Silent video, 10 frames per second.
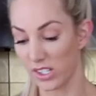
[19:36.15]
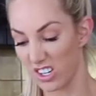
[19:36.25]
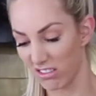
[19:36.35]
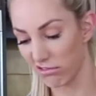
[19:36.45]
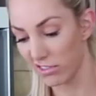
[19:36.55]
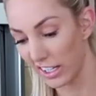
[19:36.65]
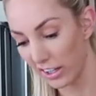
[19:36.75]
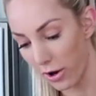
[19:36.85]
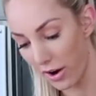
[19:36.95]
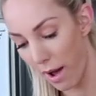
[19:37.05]
so you can
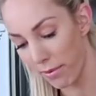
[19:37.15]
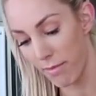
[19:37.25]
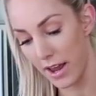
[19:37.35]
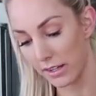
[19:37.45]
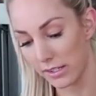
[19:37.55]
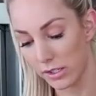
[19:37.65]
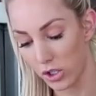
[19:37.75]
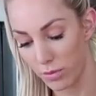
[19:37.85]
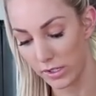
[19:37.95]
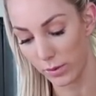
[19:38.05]
really load it up and make it
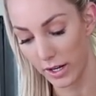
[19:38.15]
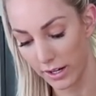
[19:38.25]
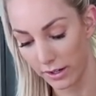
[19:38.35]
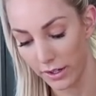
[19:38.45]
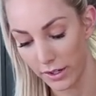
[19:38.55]
super sweet.